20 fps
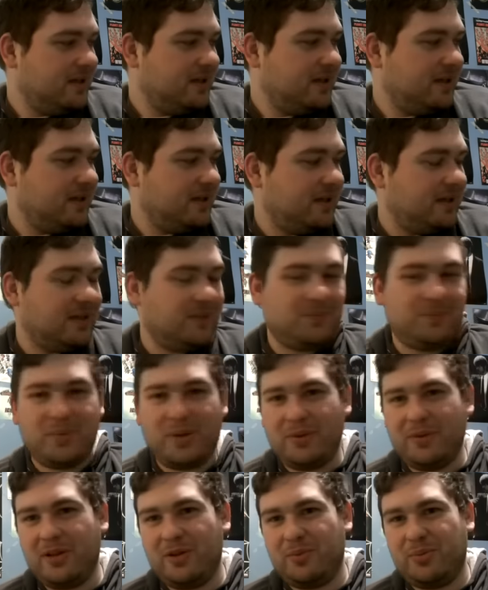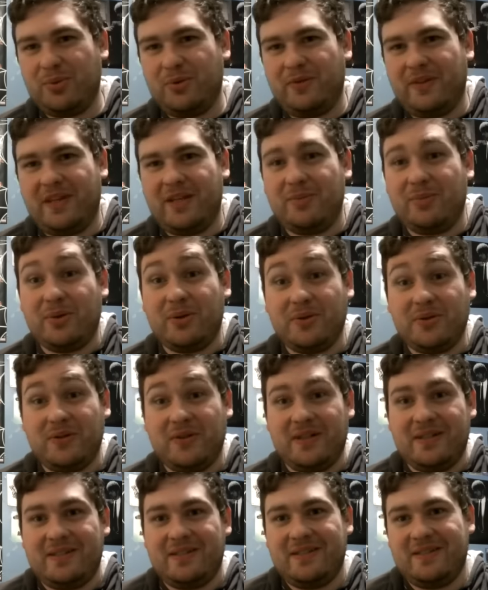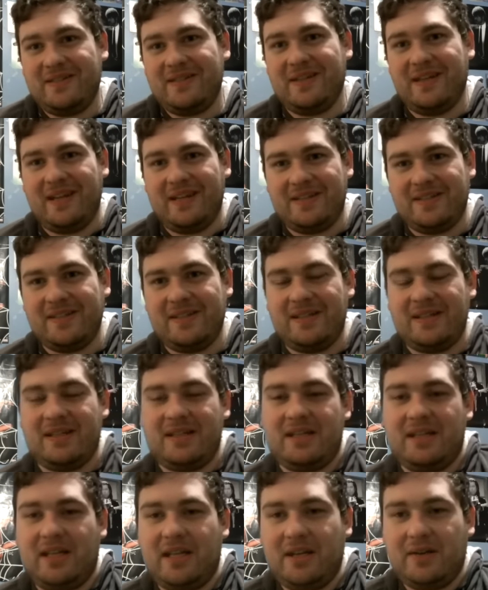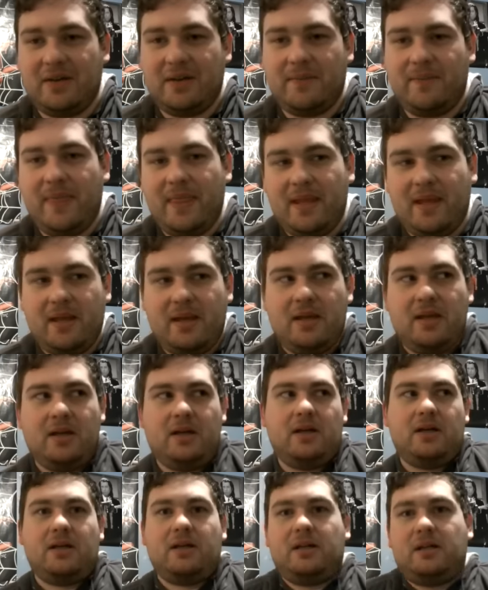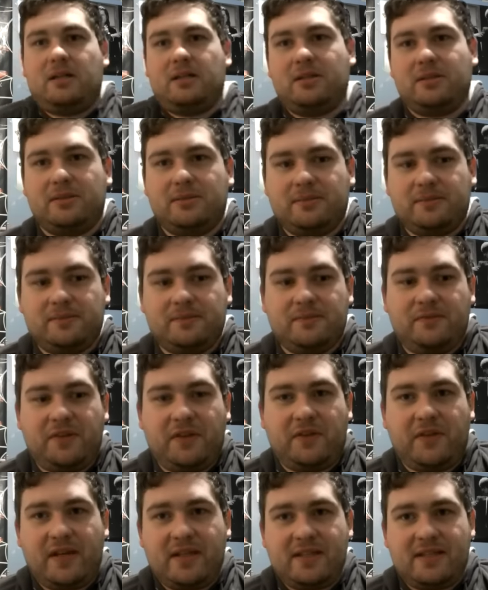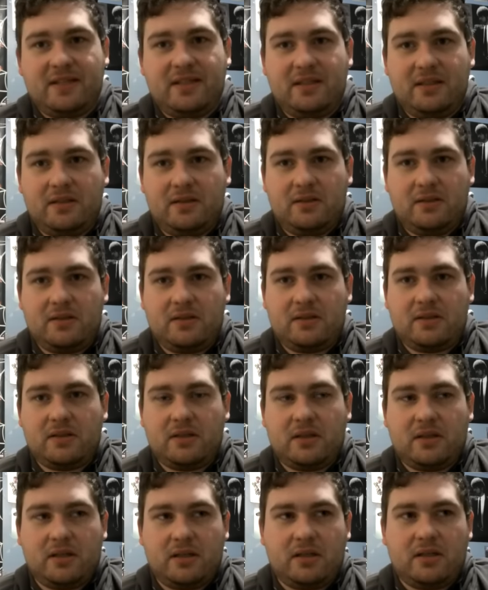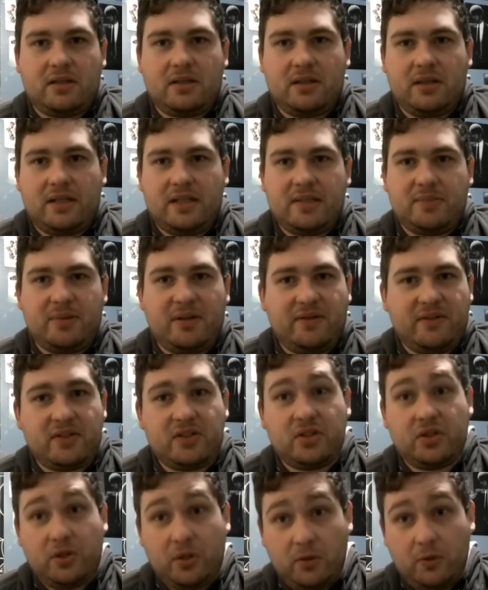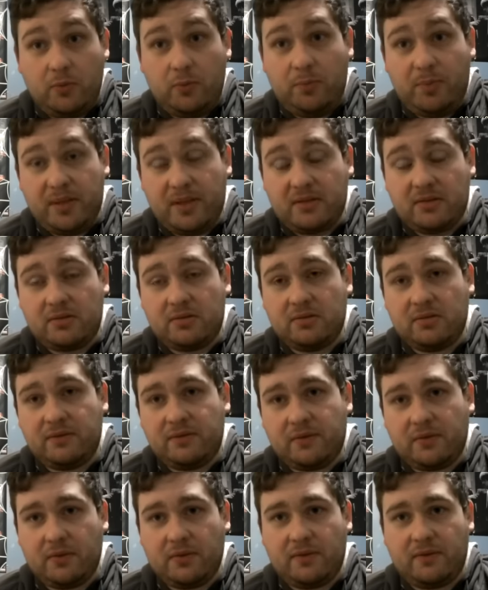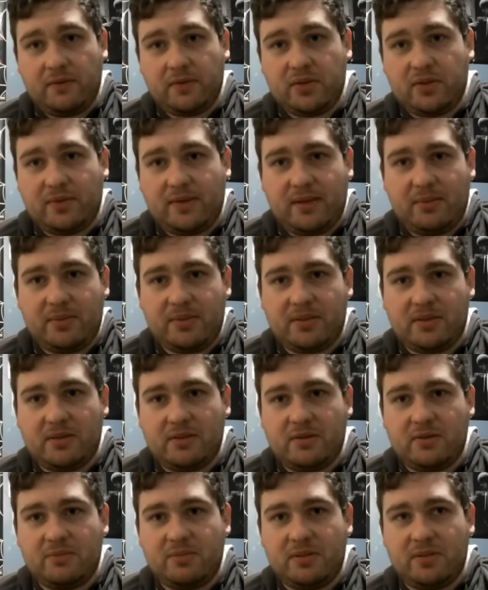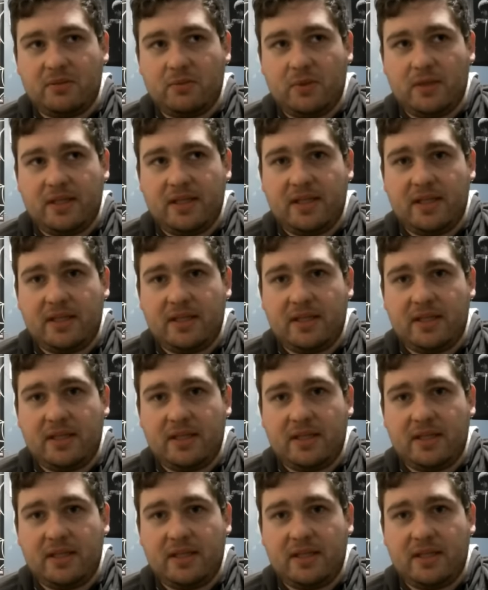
And I'm probably going to prove that in the pro creds, just in case. Uh, anyway. Um, for the fight scenes, uh, a bit of a slow build for the first three episodes, but when they